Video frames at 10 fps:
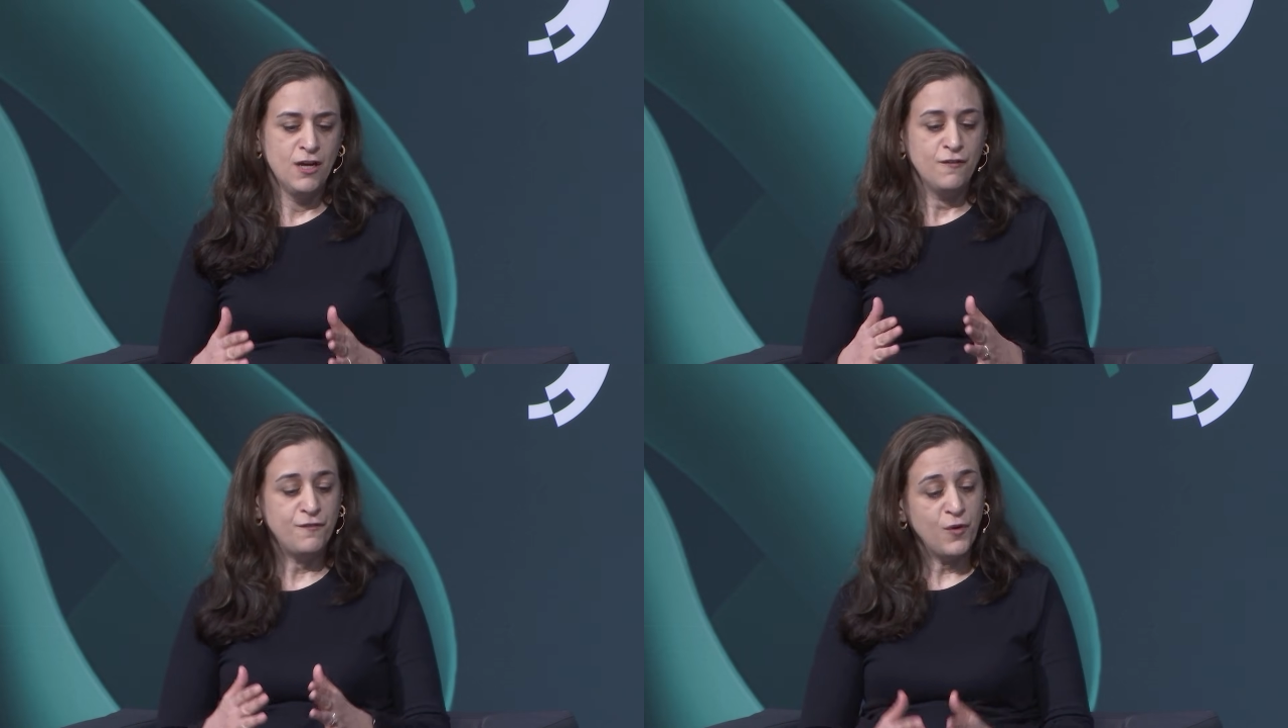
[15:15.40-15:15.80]

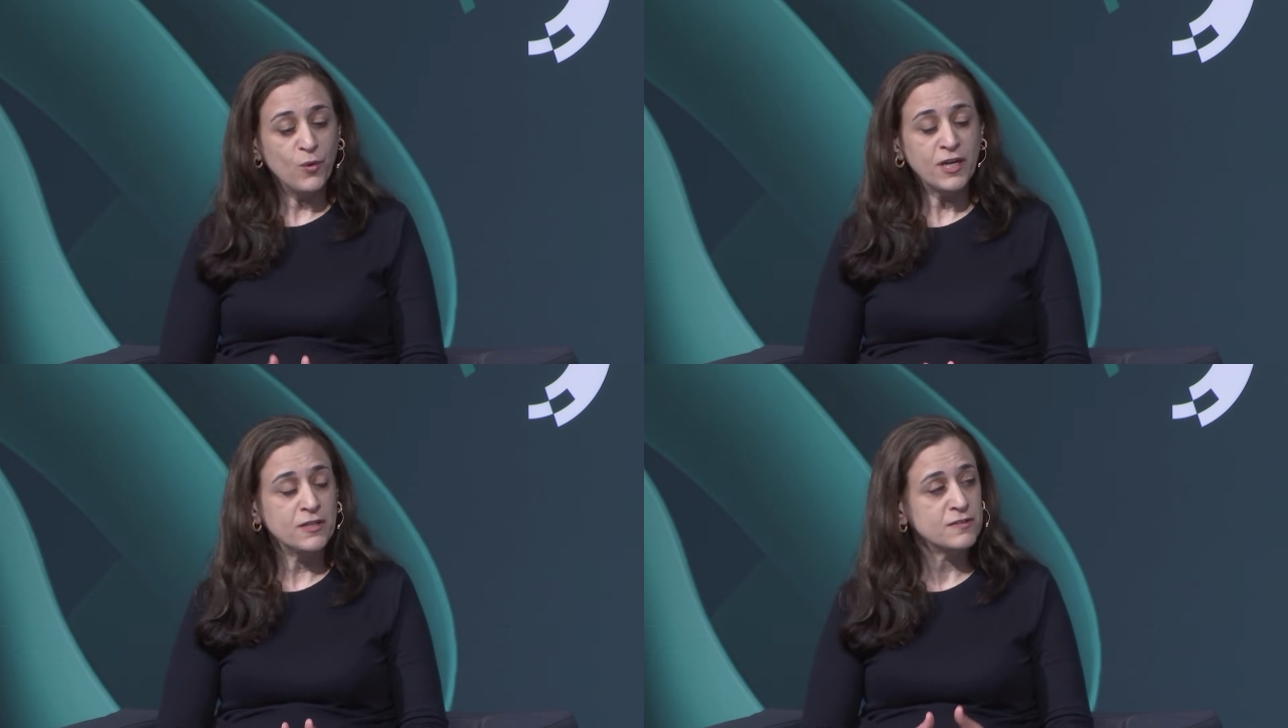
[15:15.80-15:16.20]

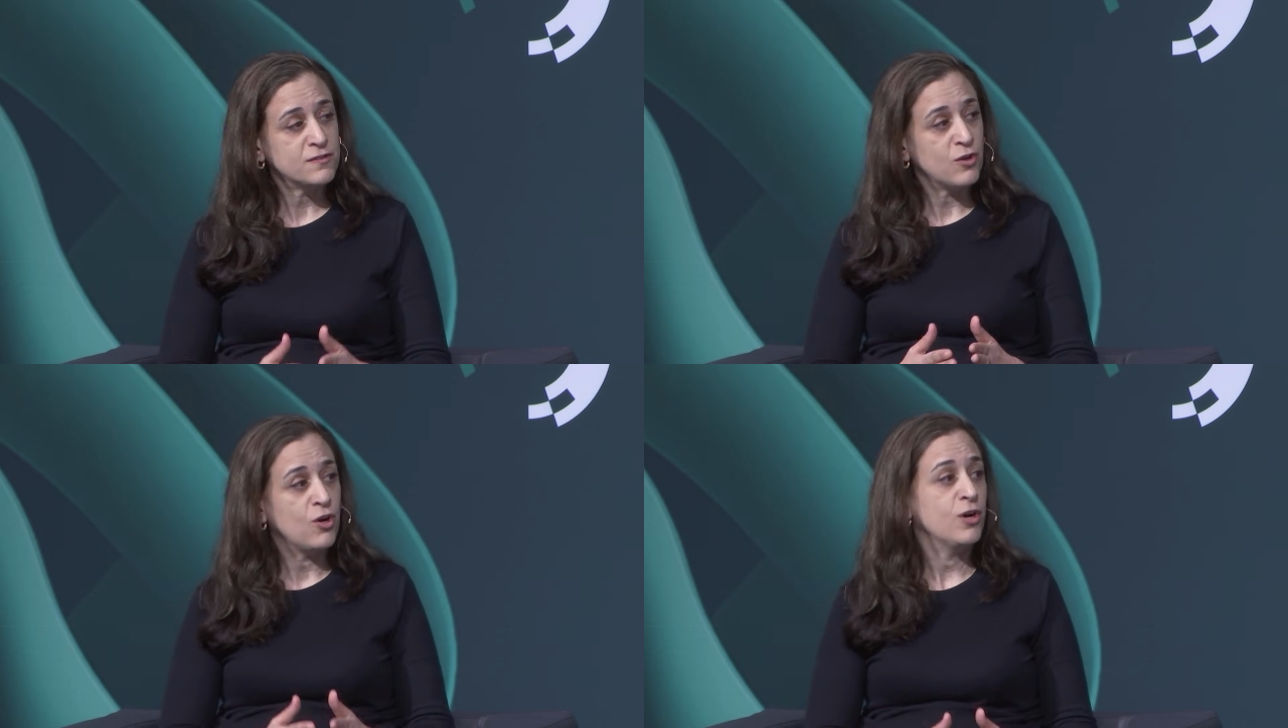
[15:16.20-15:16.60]

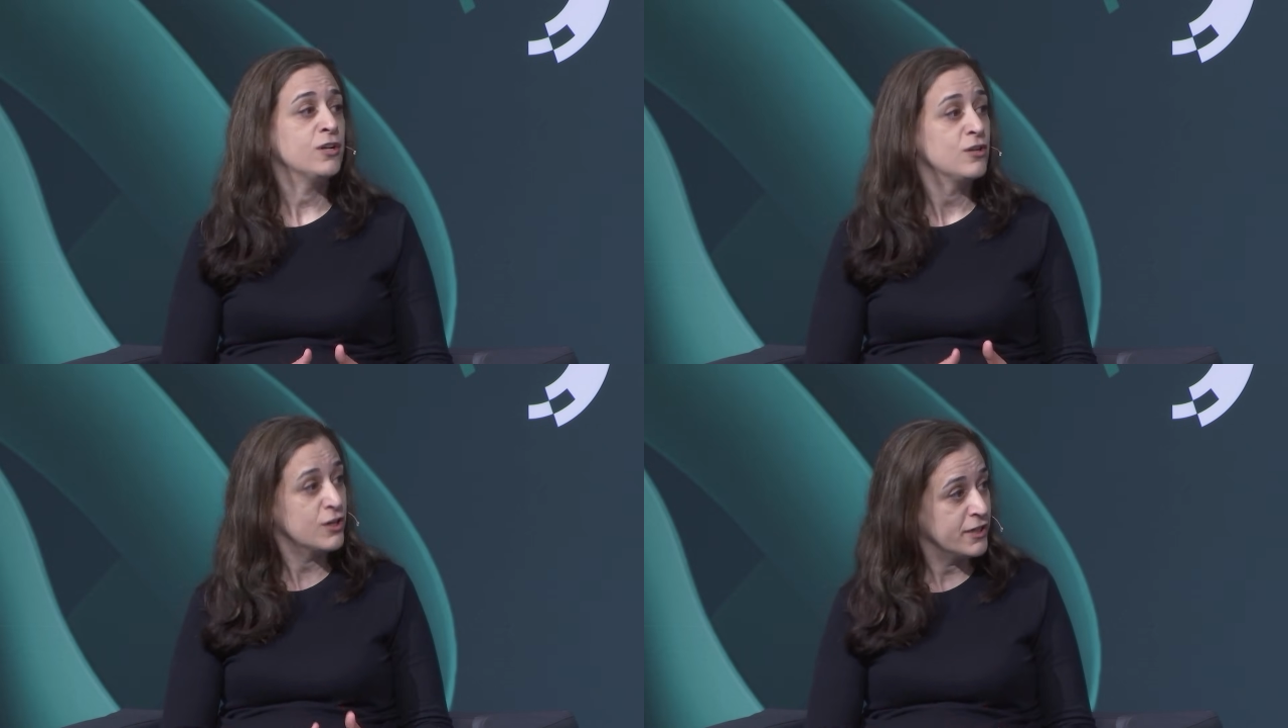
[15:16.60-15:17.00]
focused
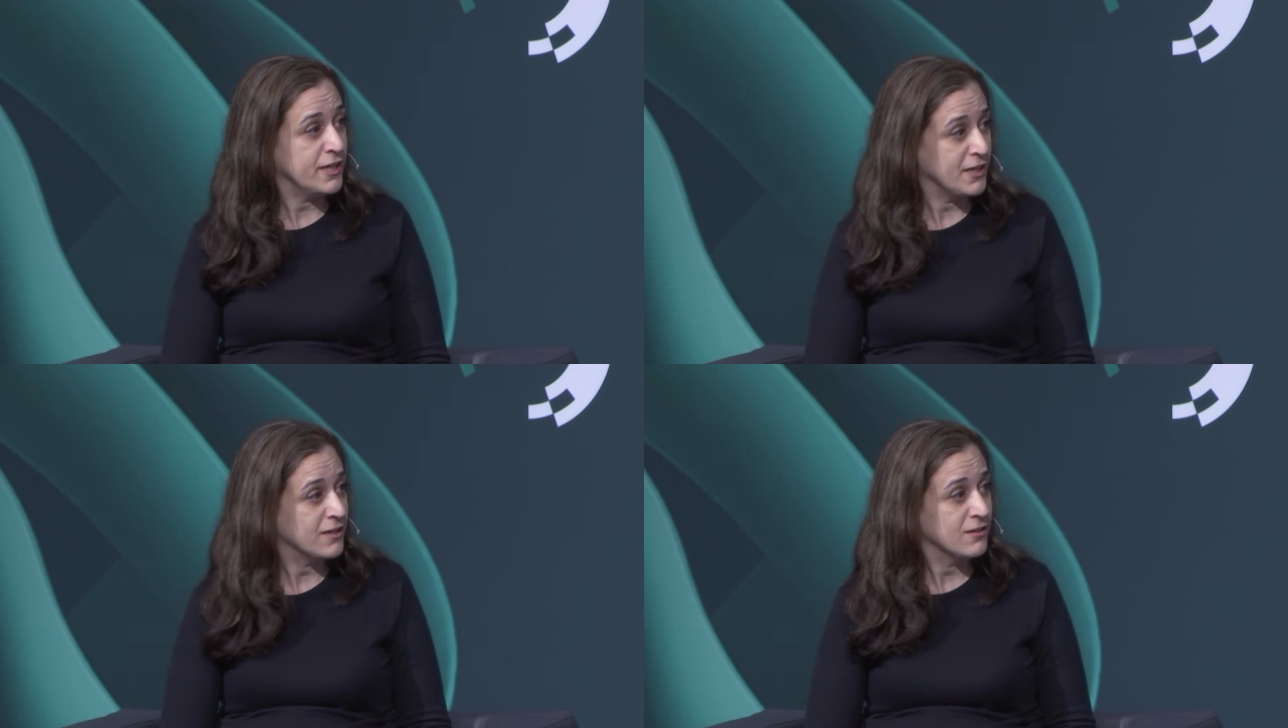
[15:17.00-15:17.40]
on
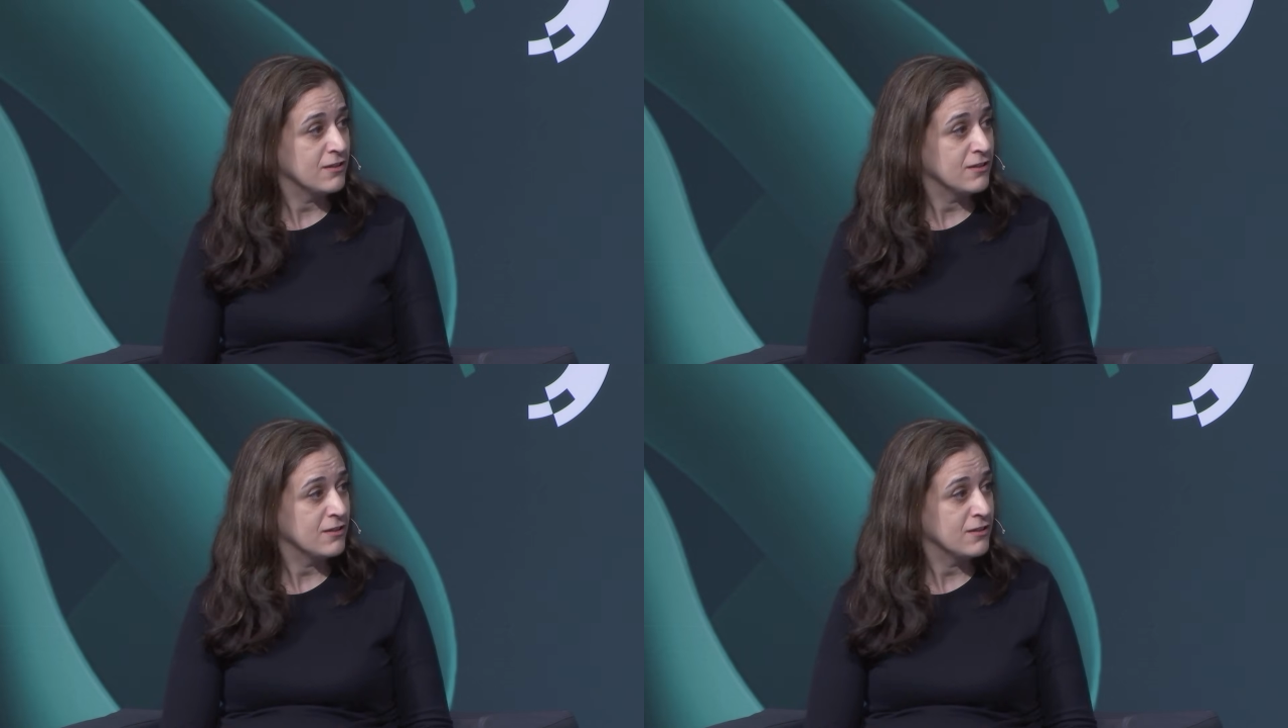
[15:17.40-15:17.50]
learning.